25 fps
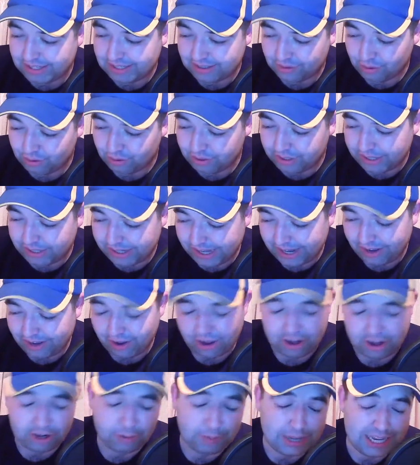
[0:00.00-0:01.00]
is going to take
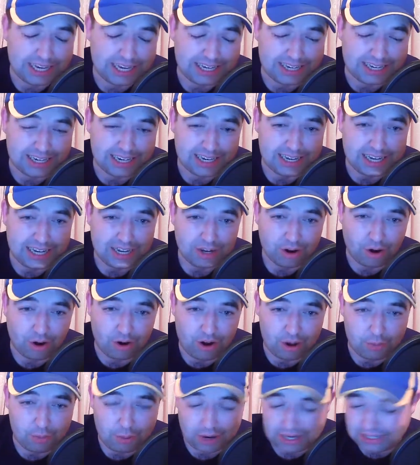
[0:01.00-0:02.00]
all the beating.
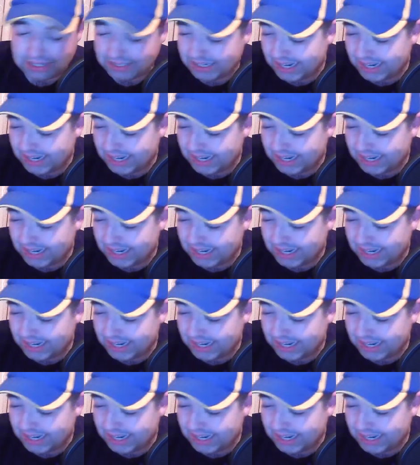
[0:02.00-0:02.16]
Currently priced